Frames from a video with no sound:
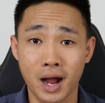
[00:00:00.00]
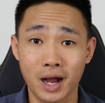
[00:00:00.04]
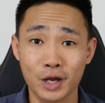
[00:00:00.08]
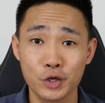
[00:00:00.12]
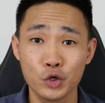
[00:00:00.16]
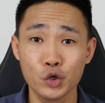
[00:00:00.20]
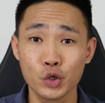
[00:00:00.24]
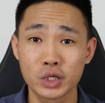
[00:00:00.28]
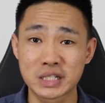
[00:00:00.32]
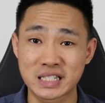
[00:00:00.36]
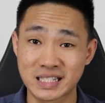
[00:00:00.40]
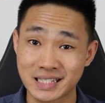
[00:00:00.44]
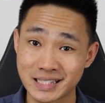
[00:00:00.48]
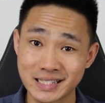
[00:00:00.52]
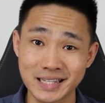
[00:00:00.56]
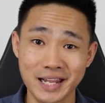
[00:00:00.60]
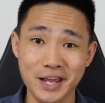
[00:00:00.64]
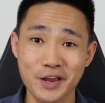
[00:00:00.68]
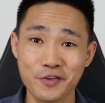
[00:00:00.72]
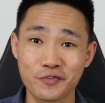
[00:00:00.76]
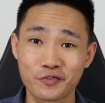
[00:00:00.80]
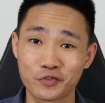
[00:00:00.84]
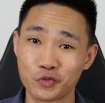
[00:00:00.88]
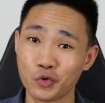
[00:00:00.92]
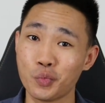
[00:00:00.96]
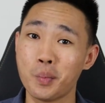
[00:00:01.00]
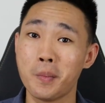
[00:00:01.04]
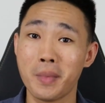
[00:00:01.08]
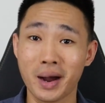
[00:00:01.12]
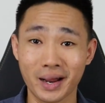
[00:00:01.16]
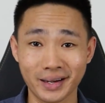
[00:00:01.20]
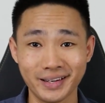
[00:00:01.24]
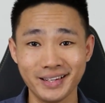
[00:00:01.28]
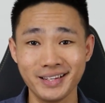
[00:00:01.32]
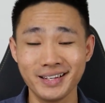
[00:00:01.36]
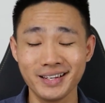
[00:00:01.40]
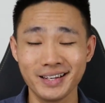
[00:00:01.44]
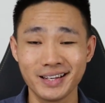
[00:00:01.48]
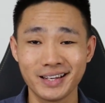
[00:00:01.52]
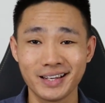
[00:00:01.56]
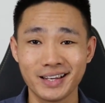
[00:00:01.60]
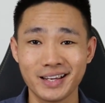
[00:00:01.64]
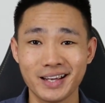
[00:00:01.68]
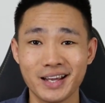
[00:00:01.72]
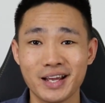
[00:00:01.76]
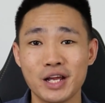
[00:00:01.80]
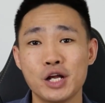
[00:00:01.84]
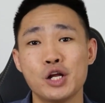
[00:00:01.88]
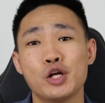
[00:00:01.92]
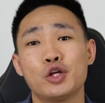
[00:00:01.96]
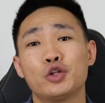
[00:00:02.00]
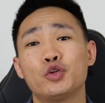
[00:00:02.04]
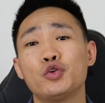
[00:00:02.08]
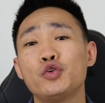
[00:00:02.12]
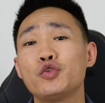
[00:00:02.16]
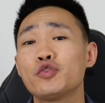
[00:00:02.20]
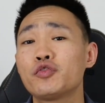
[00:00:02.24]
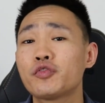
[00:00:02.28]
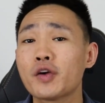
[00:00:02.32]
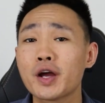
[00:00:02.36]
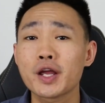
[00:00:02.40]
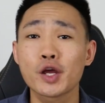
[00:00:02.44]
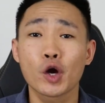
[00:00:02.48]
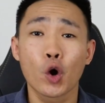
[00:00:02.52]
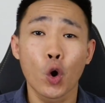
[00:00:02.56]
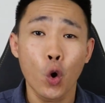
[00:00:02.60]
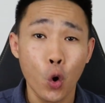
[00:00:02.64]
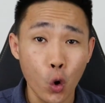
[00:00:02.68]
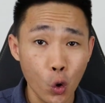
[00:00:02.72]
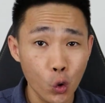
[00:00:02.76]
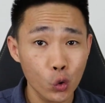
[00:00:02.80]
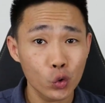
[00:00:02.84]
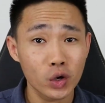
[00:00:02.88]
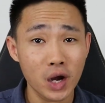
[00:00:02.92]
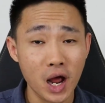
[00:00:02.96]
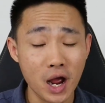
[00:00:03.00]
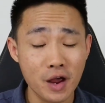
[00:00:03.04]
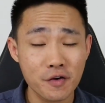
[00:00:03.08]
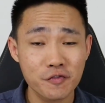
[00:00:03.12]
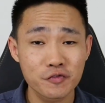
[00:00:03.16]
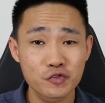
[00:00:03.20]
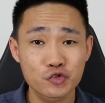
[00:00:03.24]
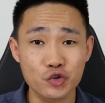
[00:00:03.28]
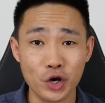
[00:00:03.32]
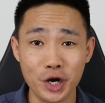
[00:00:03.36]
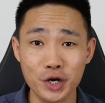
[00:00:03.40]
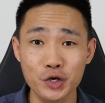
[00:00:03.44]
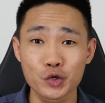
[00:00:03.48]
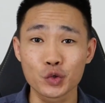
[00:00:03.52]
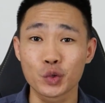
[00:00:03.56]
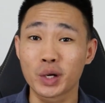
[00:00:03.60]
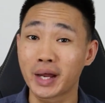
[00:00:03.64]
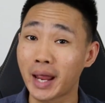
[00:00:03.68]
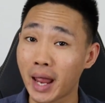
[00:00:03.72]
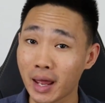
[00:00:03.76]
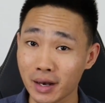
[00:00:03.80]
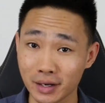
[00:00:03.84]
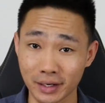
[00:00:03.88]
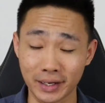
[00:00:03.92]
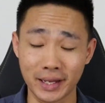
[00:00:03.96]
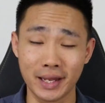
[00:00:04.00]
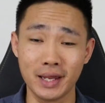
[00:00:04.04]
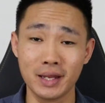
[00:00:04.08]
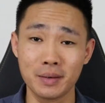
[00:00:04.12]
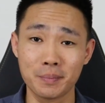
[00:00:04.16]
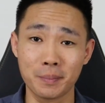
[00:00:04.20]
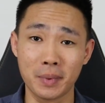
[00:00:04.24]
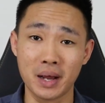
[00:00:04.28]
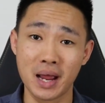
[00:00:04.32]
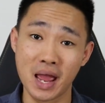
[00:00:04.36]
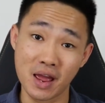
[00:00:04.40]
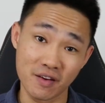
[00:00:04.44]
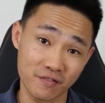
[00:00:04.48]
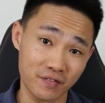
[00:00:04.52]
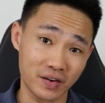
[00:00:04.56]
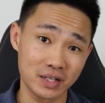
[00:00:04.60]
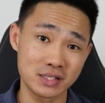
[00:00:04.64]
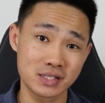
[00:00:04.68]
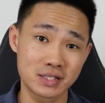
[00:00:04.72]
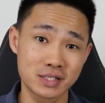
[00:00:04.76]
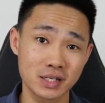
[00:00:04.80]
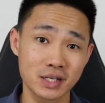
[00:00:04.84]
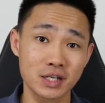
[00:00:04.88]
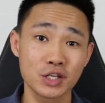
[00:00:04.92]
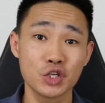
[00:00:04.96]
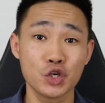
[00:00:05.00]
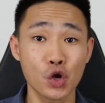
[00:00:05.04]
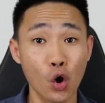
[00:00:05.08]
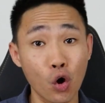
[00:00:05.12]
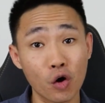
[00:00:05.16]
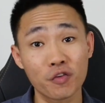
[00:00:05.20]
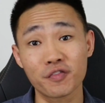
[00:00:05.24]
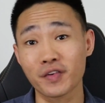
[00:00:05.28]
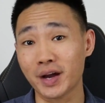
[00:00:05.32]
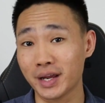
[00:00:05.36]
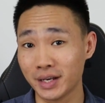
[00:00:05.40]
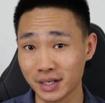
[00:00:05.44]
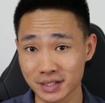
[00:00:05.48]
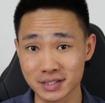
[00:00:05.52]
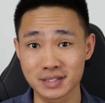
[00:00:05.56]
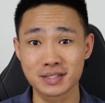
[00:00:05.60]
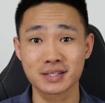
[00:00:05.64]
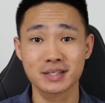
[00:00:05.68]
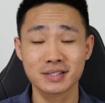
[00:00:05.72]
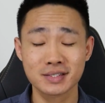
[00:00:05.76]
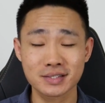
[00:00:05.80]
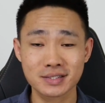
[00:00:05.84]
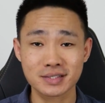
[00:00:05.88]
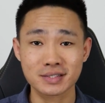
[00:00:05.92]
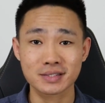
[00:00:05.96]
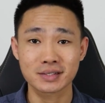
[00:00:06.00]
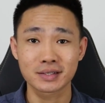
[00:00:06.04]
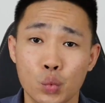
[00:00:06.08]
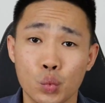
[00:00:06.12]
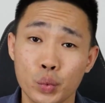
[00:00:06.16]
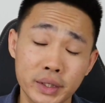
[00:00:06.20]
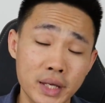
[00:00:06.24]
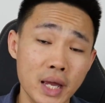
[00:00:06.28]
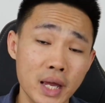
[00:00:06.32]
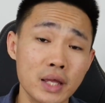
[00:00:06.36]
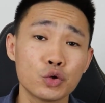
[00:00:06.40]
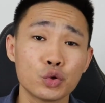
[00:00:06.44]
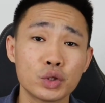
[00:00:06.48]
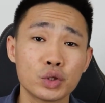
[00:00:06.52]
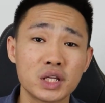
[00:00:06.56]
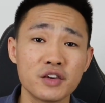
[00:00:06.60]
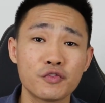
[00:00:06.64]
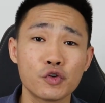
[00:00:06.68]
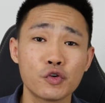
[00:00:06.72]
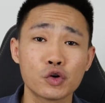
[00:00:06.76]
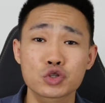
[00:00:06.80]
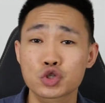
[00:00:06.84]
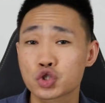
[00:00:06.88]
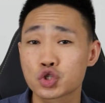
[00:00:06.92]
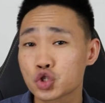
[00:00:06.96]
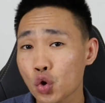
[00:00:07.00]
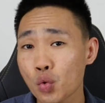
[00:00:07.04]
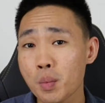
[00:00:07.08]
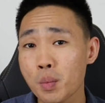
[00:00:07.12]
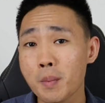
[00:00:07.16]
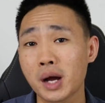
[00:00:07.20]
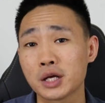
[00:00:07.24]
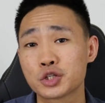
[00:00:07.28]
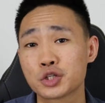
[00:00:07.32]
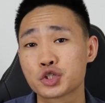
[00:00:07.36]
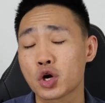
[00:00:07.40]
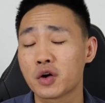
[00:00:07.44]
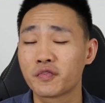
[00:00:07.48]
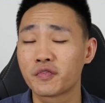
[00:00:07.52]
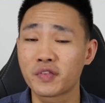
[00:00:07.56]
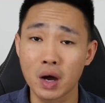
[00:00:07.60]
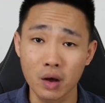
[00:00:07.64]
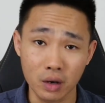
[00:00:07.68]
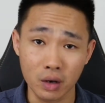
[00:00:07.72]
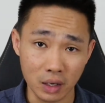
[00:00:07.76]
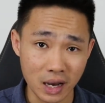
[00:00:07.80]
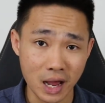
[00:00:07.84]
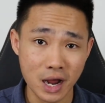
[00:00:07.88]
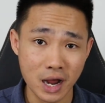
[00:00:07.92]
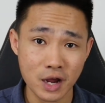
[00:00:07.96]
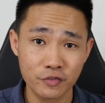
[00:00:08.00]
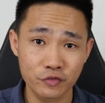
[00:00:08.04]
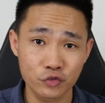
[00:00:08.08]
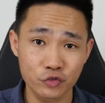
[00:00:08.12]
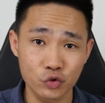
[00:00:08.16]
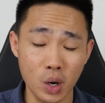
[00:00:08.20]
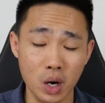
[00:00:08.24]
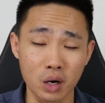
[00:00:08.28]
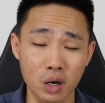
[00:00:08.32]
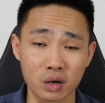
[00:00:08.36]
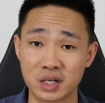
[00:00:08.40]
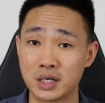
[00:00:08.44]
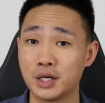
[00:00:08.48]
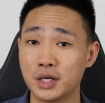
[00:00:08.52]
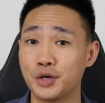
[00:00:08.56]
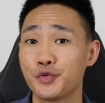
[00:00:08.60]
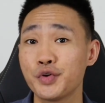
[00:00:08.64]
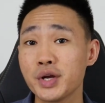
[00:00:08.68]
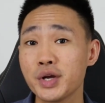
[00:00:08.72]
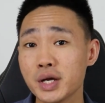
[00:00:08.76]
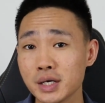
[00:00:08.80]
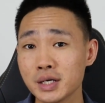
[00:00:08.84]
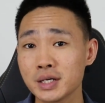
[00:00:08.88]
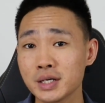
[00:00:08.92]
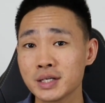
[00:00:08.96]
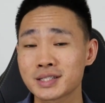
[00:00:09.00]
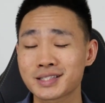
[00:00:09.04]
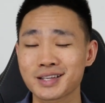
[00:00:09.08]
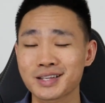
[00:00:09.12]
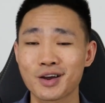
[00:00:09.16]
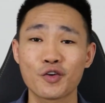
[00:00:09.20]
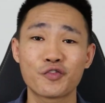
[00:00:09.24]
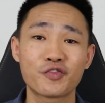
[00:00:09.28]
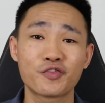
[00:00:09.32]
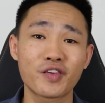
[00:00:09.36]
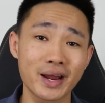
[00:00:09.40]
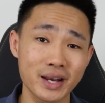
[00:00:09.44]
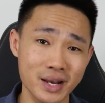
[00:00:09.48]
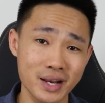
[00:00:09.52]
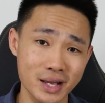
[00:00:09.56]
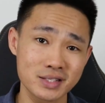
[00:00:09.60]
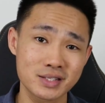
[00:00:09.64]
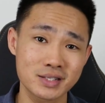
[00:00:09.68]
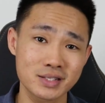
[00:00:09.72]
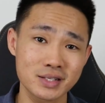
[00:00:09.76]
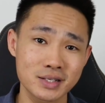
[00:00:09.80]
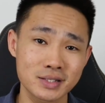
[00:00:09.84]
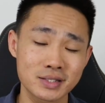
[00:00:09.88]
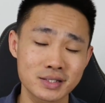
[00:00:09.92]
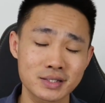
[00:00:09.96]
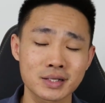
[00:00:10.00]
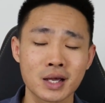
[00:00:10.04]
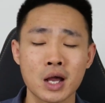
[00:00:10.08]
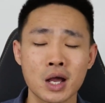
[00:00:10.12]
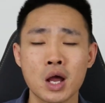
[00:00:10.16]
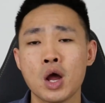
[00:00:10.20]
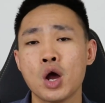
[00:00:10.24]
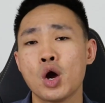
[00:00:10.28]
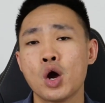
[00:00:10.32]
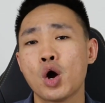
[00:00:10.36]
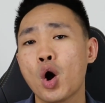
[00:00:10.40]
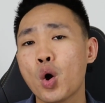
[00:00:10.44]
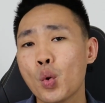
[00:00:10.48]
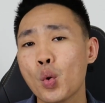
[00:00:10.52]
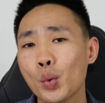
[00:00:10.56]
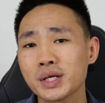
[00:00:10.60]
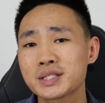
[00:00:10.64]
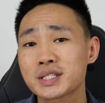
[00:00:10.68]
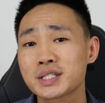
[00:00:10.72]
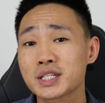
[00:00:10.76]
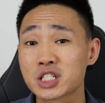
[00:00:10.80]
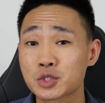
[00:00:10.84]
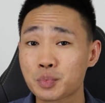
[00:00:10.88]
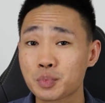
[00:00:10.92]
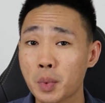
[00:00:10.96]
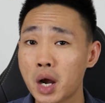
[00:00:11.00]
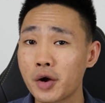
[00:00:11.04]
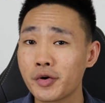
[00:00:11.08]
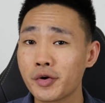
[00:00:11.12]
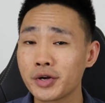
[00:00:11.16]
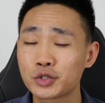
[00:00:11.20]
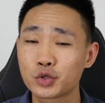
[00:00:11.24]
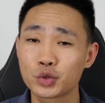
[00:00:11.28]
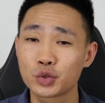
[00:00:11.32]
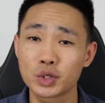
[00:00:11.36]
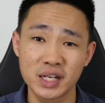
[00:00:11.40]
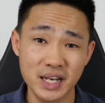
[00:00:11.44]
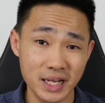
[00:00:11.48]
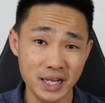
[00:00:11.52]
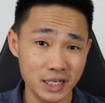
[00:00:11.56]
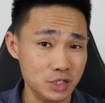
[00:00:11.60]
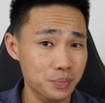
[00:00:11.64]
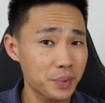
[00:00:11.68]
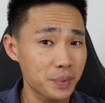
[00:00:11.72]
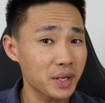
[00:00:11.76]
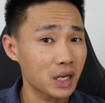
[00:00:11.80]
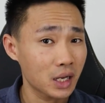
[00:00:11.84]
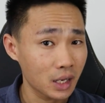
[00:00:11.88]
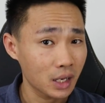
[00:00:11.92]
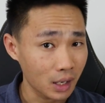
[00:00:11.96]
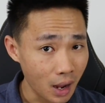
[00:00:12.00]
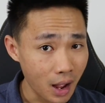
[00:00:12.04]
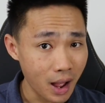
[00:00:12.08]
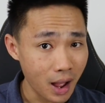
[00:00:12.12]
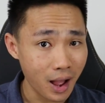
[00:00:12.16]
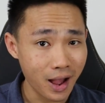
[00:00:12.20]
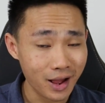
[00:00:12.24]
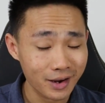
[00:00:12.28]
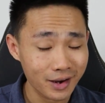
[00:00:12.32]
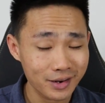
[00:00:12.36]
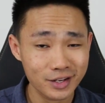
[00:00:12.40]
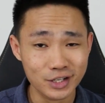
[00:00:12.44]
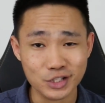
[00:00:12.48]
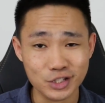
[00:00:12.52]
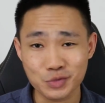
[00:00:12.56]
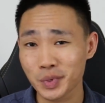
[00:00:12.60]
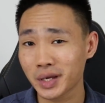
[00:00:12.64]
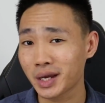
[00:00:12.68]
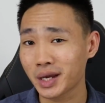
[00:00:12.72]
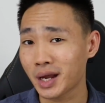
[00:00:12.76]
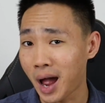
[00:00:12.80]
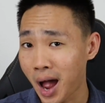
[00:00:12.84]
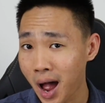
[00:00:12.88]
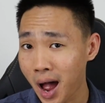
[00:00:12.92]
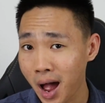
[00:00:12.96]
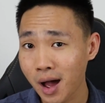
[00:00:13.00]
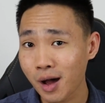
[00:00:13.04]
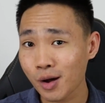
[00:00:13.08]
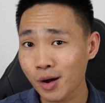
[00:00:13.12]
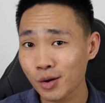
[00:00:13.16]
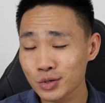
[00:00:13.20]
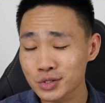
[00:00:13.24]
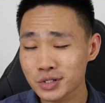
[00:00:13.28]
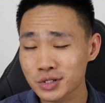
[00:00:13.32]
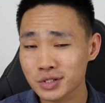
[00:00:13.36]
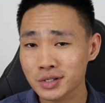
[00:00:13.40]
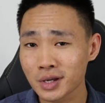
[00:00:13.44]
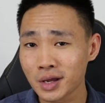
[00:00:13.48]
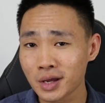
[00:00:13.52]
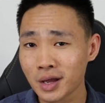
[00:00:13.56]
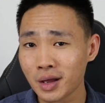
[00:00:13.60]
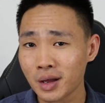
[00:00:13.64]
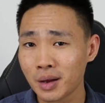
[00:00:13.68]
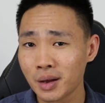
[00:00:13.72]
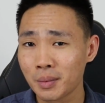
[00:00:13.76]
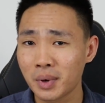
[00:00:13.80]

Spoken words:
Are you a slave to money? Do you find your whole life trying to get ahead by advancing your finances? We tend to devote so much of our life to our careers, our finances, always aspiring to the next big car, next big house.